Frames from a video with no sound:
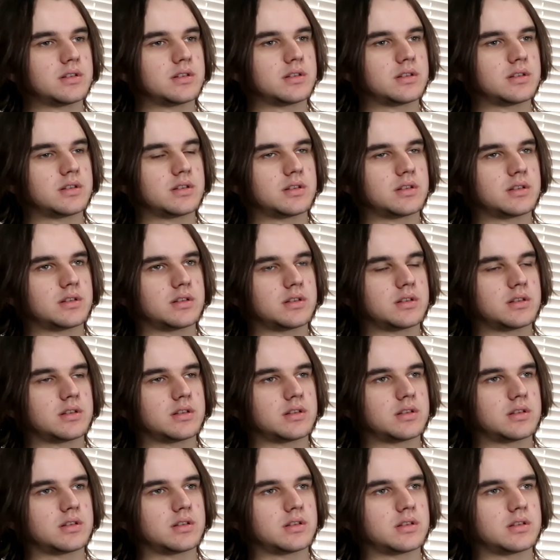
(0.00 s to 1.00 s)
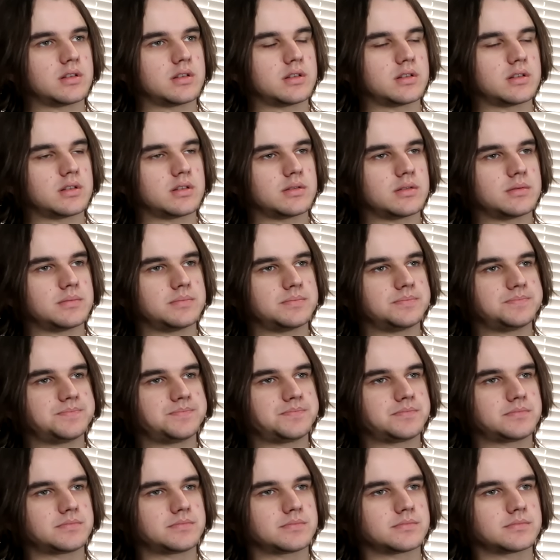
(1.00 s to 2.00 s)

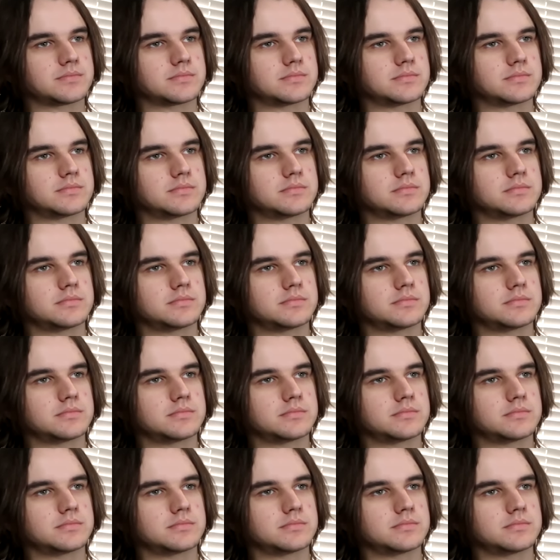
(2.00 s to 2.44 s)
The person shown says nothing.